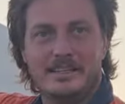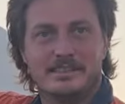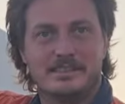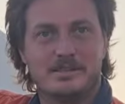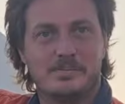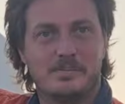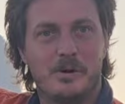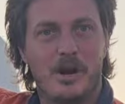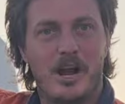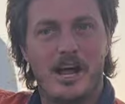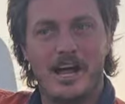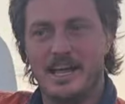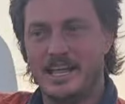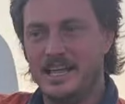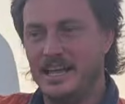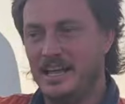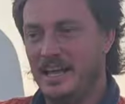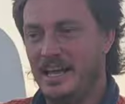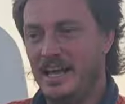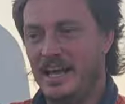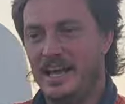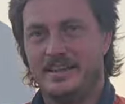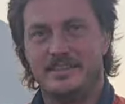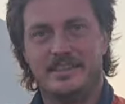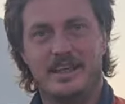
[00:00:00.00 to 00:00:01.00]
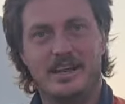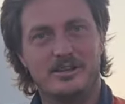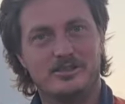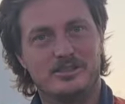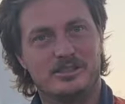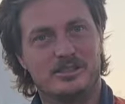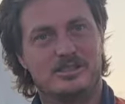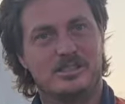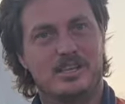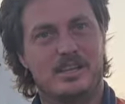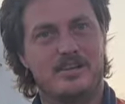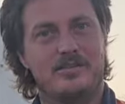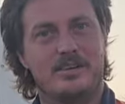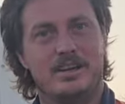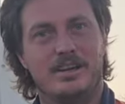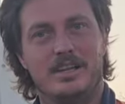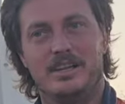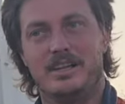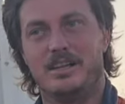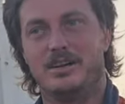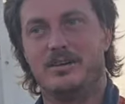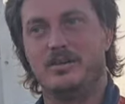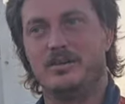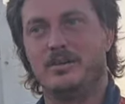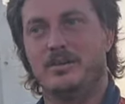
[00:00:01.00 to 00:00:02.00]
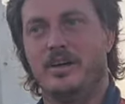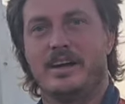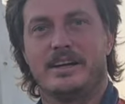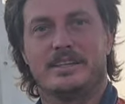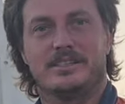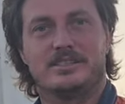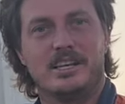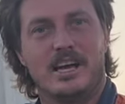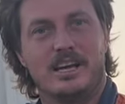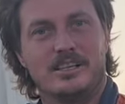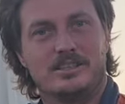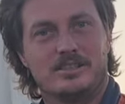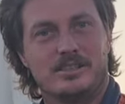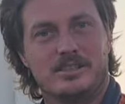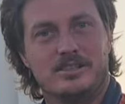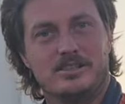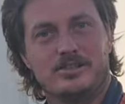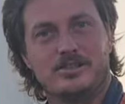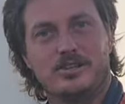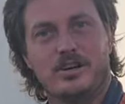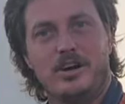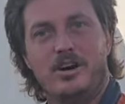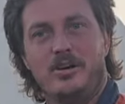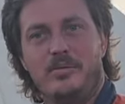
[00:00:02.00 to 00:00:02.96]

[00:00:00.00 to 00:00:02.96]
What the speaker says: spray and that'll just give it a little like dust control